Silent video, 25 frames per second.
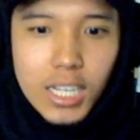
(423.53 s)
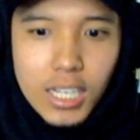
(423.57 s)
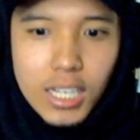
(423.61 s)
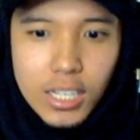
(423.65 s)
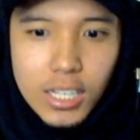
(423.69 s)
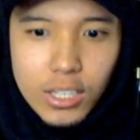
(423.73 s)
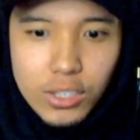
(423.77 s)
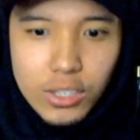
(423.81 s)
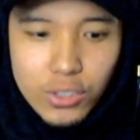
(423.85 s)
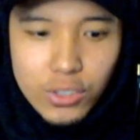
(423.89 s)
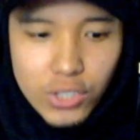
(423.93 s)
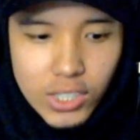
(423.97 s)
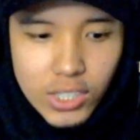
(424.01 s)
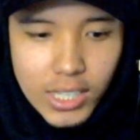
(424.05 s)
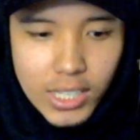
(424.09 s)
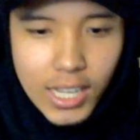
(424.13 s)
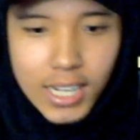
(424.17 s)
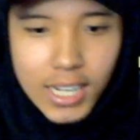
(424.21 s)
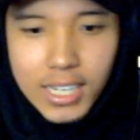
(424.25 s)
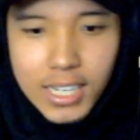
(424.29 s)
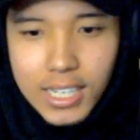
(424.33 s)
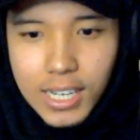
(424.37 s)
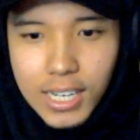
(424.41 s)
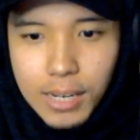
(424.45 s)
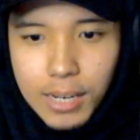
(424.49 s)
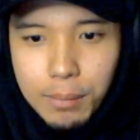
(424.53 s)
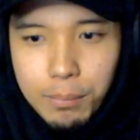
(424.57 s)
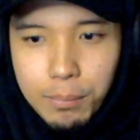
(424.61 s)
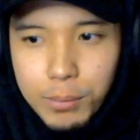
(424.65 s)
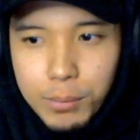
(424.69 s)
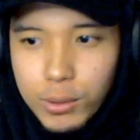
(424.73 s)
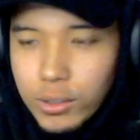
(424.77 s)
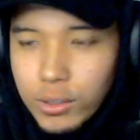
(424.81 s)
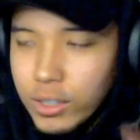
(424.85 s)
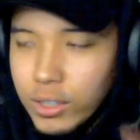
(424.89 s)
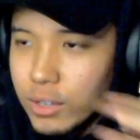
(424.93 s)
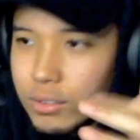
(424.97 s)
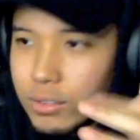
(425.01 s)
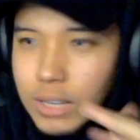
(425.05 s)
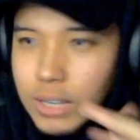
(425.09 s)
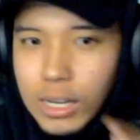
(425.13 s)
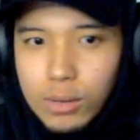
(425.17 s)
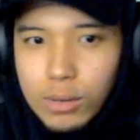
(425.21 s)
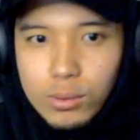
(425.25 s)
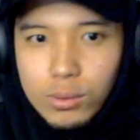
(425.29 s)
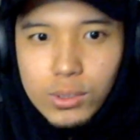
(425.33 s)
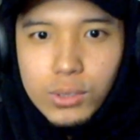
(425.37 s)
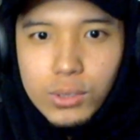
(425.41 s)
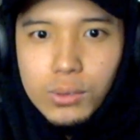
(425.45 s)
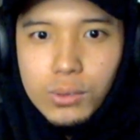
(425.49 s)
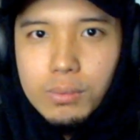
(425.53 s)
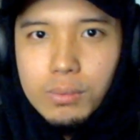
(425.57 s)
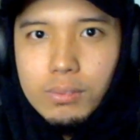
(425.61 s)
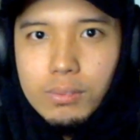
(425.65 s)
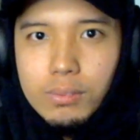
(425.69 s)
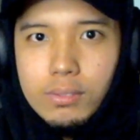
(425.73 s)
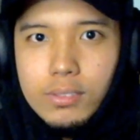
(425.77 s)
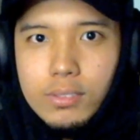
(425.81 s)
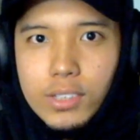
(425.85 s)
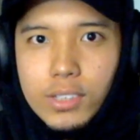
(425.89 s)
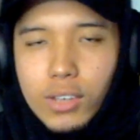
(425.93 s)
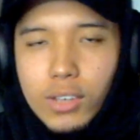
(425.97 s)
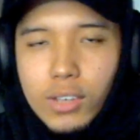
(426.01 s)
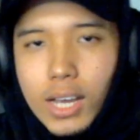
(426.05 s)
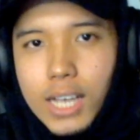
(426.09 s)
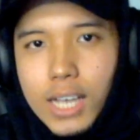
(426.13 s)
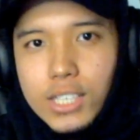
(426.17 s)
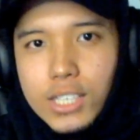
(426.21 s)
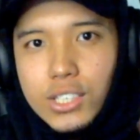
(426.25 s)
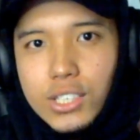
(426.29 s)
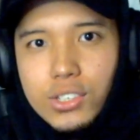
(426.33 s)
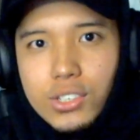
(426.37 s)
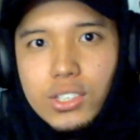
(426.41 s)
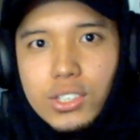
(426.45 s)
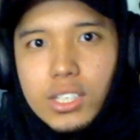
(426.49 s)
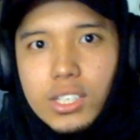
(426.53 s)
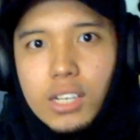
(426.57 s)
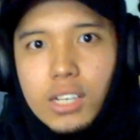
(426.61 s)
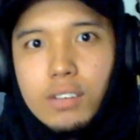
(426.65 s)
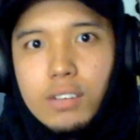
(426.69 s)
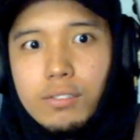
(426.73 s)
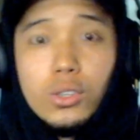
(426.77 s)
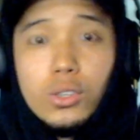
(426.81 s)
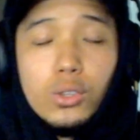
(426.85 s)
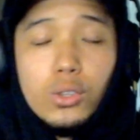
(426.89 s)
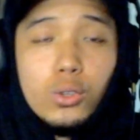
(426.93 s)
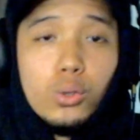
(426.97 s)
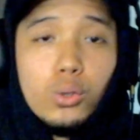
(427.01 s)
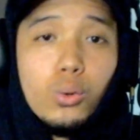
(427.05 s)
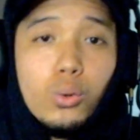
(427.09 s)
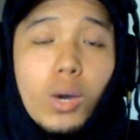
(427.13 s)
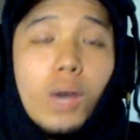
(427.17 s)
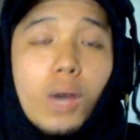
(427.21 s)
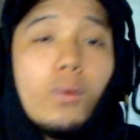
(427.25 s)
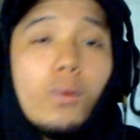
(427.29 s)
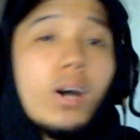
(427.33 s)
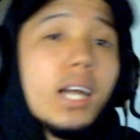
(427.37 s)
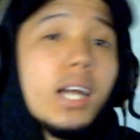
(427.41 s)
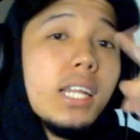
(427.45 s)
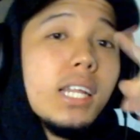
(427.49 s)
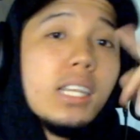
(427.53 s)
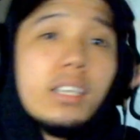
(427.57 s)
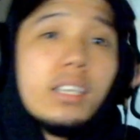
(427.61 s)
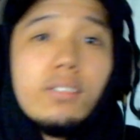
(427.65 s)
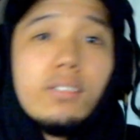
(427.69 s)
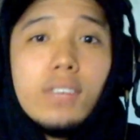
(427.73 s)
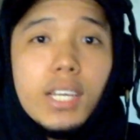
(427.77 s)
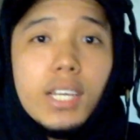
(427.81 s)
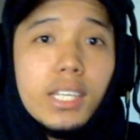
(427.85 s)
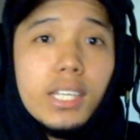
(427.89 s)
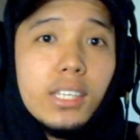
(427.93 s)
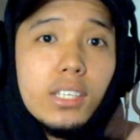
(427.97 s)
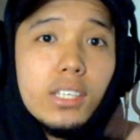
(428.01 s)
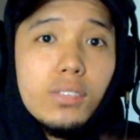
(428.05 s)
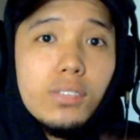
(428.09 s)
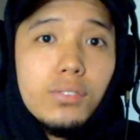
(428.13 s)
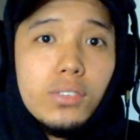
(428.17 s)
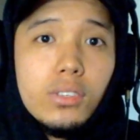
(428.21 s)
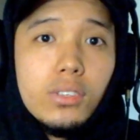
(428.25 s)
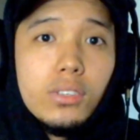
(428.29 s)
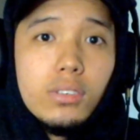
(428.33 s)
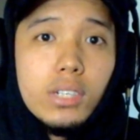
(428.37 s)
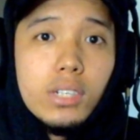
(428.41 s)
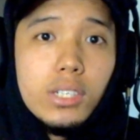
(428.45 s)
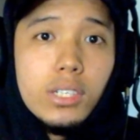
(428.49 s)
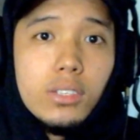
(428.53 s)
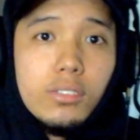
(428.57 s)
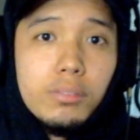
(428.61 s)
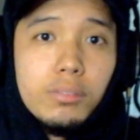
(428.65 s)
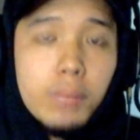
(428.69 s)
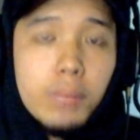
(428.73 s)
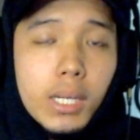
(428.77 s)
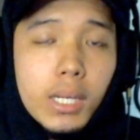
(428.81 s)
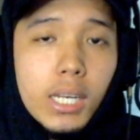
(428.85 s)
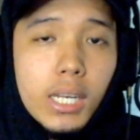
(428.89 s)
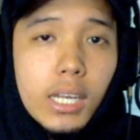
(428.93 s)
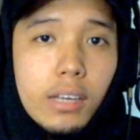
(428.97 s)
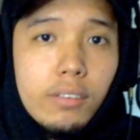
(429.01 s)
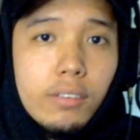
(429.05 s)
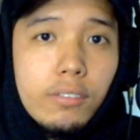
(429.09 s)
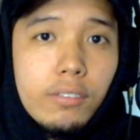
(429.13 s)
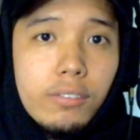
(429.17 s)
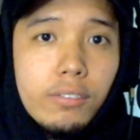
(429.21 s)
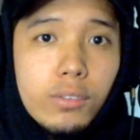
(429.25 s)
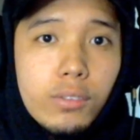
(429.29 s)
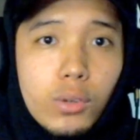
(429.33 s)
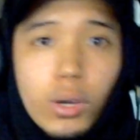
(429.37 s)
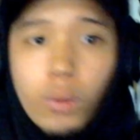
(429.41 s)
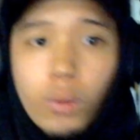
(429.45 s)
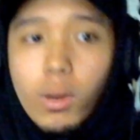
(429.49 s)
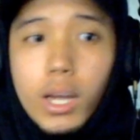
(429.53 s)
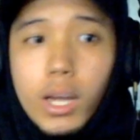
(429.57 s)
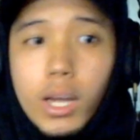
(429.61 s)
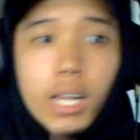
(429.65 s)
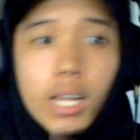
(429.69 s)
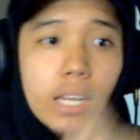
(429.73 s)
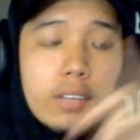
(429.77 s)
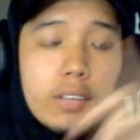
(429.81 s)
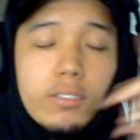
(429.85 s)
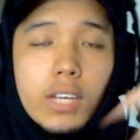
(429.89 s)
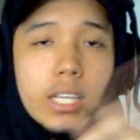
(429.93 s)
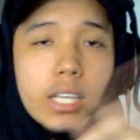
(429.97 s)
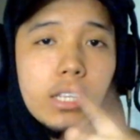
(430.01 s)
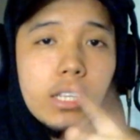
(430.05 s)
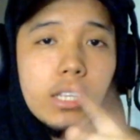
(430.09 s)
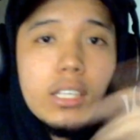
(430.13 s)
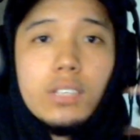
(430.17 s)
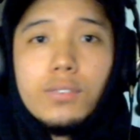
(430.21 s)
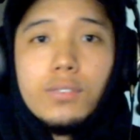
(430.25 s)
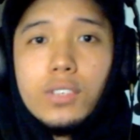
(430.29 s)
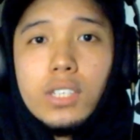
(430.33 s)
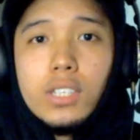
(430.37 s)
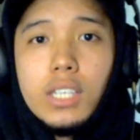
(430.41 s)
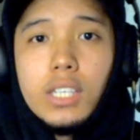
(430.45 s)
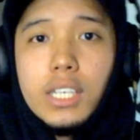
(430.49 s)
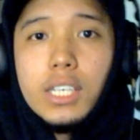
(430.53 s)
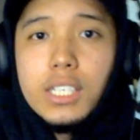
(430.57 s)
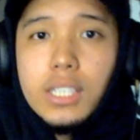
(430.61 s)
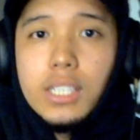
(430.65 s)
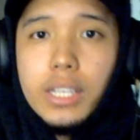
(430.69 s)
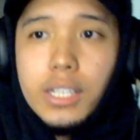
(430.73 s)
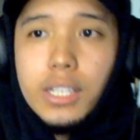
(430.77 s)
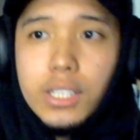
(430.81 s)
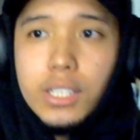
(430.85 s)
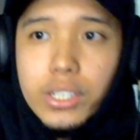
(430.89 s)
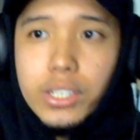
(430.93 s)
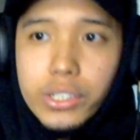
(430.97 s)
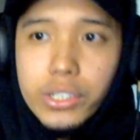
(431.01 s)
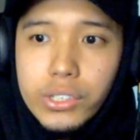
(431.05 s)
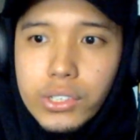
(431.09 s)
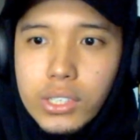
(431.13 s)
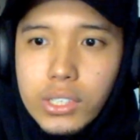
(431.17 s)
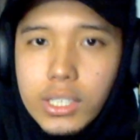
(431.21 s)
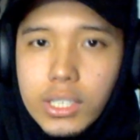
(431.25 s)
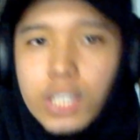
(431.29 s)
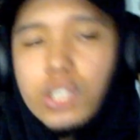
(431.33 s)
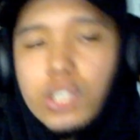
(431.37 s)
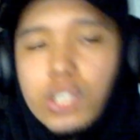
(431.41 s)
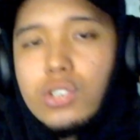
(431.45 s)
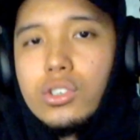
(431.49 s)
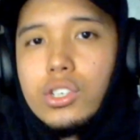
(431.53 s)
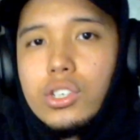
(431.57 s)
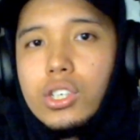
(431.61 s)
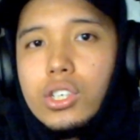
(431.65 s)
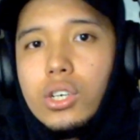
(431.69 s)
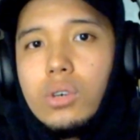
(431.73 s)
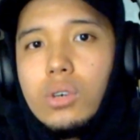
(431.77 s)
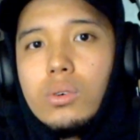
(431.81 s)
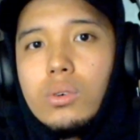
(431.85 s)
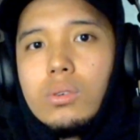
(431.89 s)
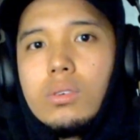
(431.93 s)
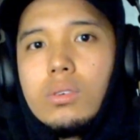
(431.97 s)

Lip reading: you stand up, you look around you, and you ask yourself, do I want to live like this for the rest of my life? Do I want to live like this for the next 10 years? Yes or no?